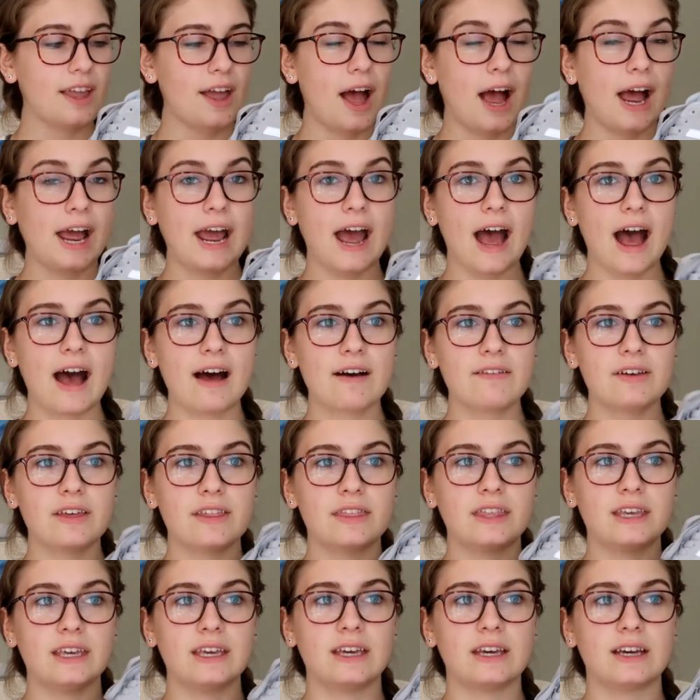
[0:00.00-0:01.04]

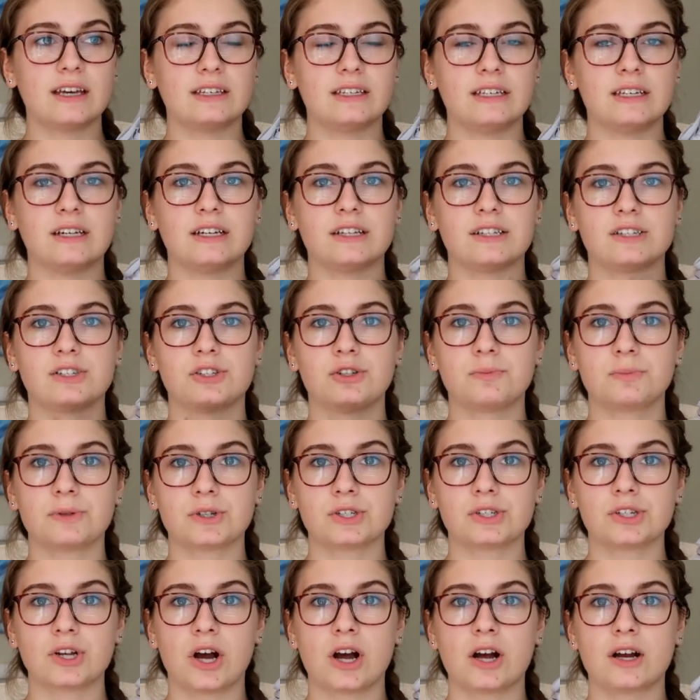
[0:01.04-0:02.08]
have the Adidas
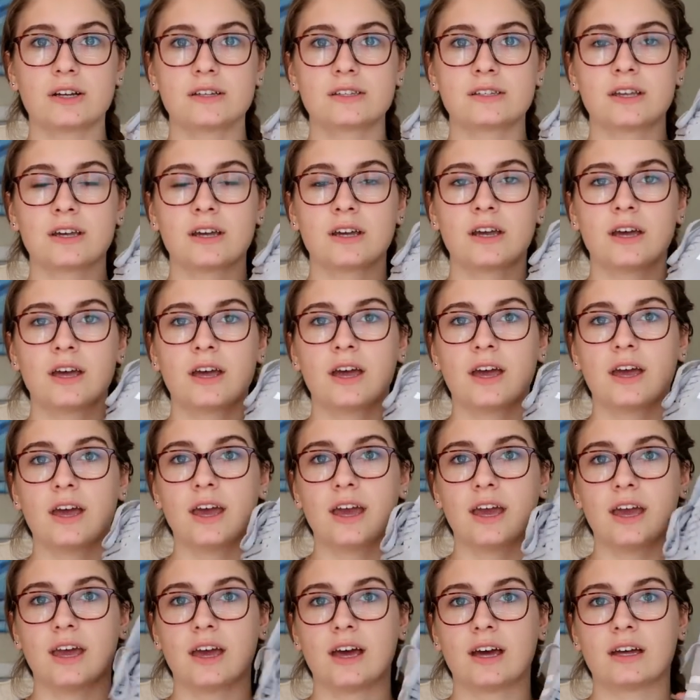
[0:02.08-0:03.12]
Superstars,
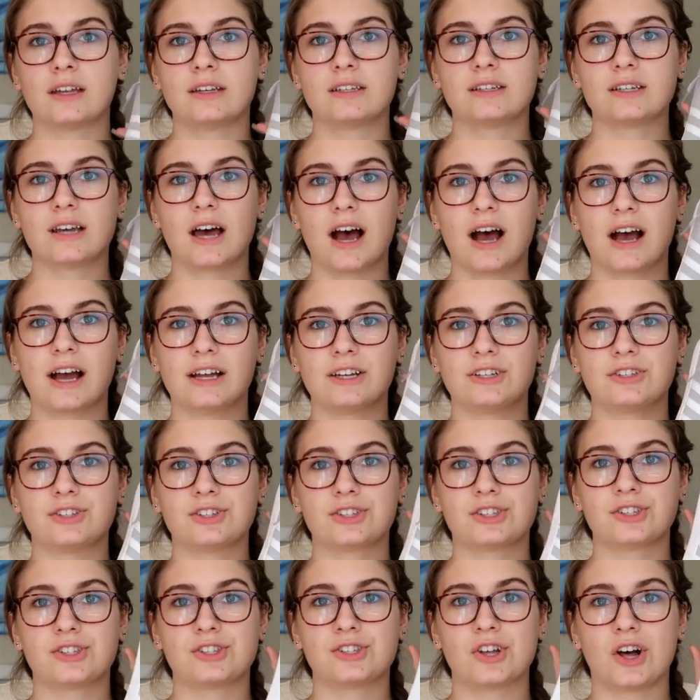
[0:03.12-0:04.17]
and I
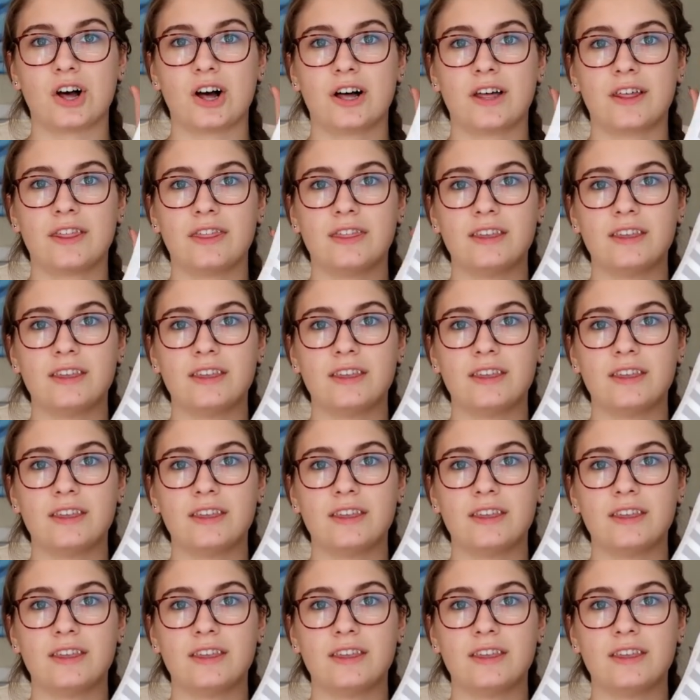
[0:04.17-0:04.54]
just saw